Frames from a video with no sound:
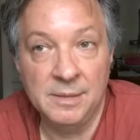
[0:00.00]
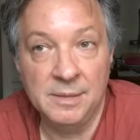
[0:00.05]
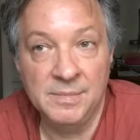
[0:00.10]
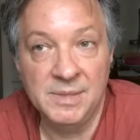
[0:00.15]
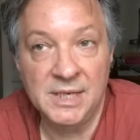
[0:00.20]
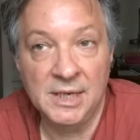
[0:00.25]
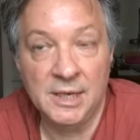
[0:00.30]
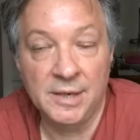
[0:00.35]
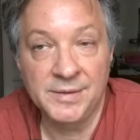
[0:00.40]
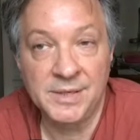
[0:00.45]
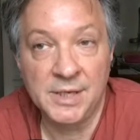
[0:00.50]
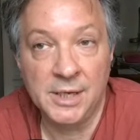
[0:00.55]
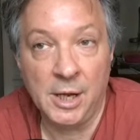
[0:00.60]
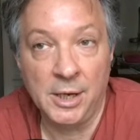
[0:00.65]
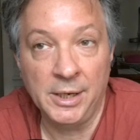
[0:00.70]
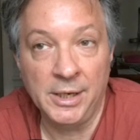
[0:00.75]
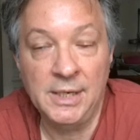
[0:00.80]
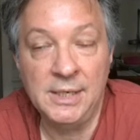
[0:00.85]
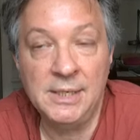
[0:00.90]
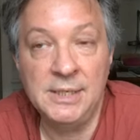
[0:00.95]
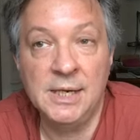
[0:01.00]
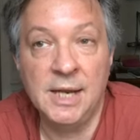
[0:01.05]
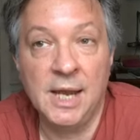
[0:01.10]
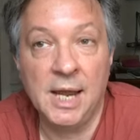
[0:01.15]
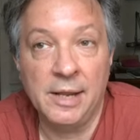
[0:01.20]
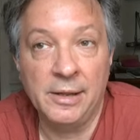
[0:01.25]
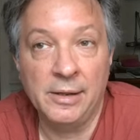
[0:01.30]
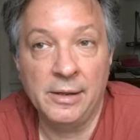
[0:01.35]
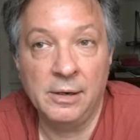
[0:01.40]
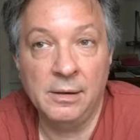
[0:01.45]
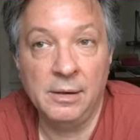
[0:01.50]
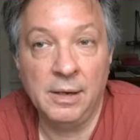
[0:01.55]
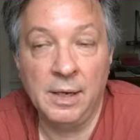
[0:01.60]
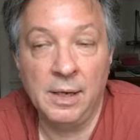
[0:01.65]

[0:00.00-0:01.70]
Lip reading: themselves all in together.